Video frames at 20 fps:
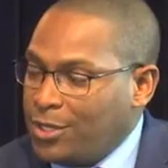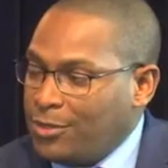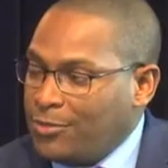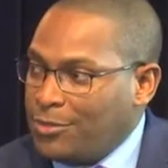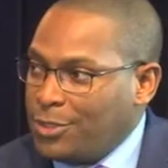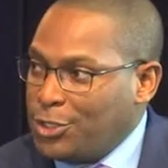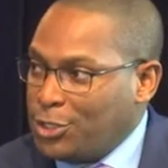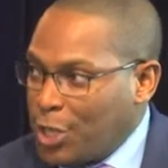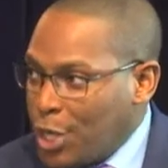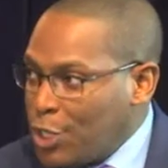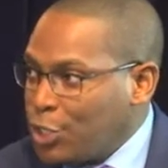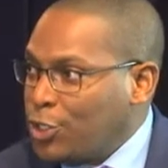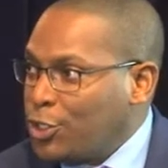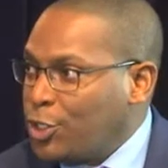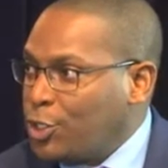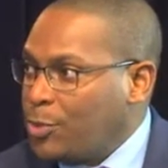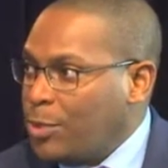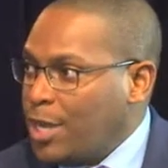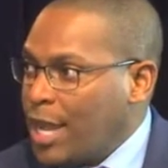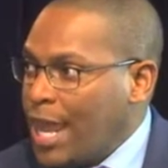discussion
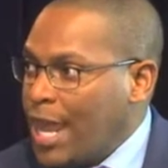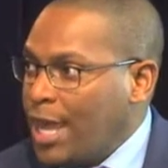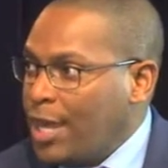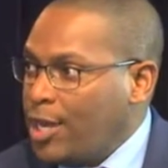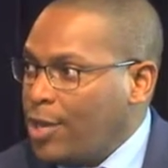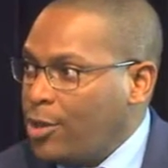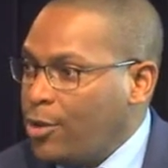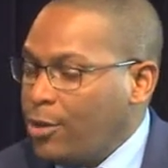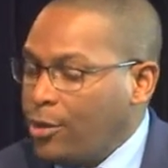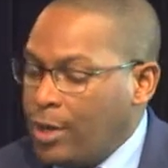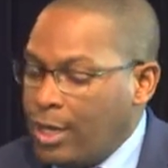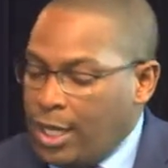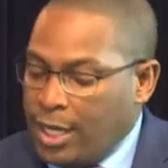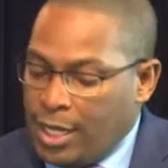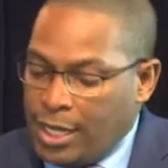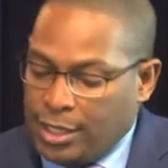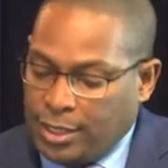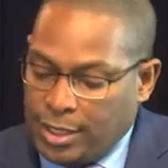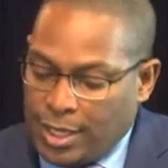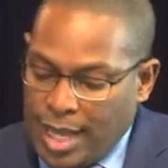has been had here
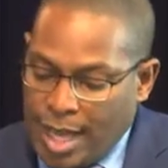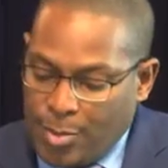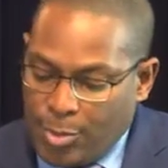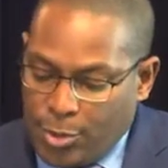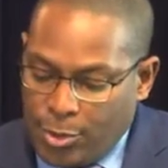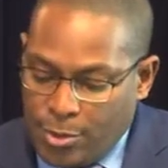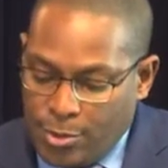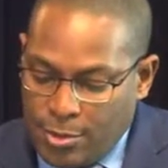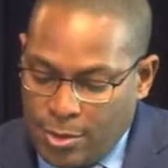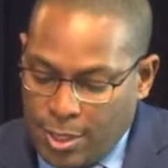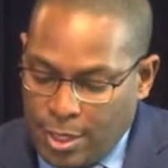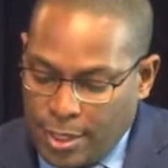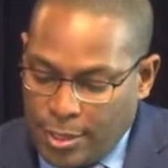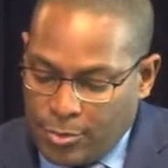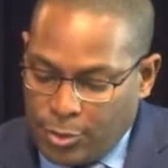at the Capitol.